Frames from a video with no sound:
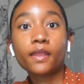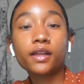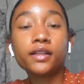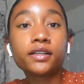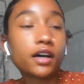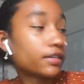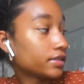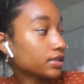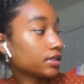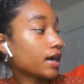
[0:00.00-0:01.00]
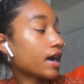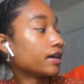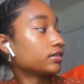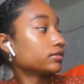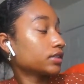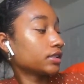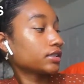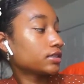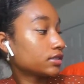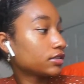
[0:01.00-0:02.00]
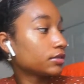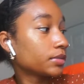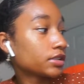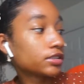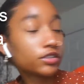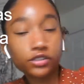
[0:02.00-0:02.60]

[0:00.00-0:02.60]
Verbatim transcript: Like obviously I don't think it's too much.